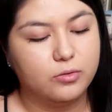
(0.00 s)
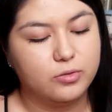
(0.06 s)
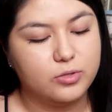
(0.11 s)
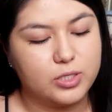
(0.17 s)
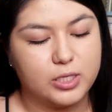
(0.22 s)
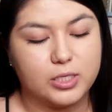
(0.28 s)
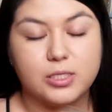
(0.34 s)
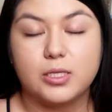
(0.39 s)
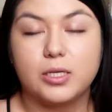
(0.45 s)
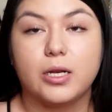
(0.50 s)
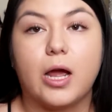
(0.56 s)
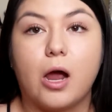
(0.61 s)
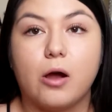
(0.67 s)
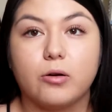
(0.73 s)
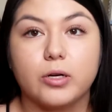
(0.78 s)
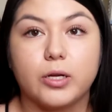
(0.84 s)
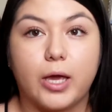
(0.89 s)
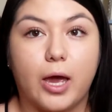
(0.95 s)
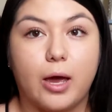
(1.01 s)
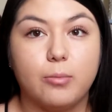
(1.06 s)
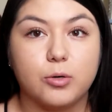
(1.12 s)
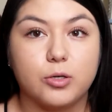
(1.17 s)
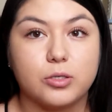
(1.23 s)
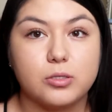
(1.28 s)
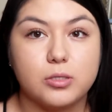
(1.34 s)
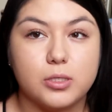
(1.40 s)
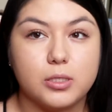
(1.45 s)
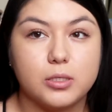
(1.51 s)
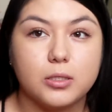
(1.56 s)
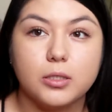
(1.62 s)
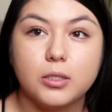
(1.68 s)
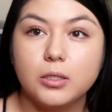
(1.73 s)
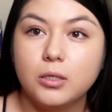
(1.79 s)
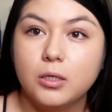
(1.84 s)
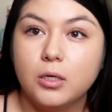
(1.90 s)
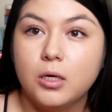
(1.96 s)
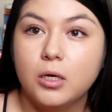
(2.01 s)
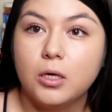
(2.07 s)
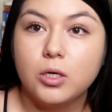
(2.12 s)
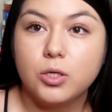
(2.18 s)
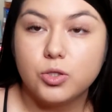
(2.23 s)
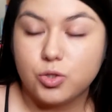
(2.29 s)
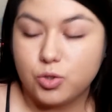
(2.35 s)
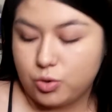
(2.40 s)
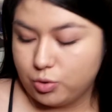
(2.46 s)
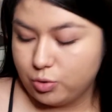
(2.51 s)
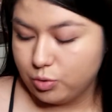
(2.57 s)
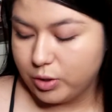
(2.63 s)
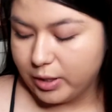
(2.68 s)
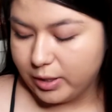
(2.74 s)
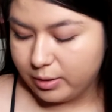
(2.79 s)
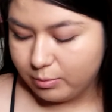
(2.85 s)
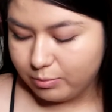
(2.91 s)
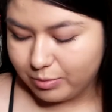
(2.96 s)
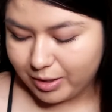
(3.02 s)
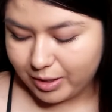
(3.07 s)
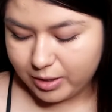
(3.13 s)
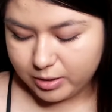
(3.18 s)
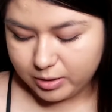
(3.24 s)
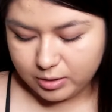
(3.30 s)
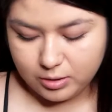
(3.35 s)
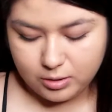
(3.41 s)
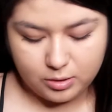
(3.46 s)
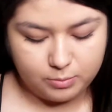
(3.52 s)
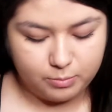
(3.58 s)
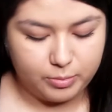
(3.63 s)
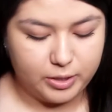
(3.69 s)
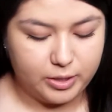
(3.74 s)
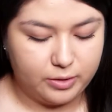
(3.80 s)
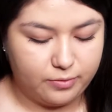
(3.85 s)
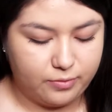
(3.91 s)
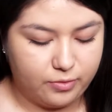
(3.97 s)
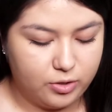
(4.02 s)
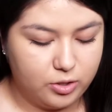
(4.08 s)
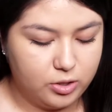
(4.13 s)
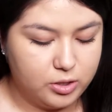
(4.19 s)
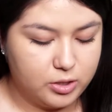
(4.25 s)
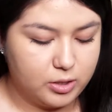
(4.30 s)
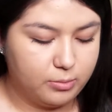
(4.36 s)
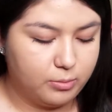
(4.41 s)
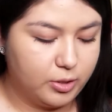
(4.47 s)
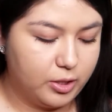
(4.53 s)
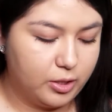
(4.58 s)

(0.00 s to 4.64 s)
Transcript: 16 Hour Camo Concealer to kind of brighten. But first I'm gonna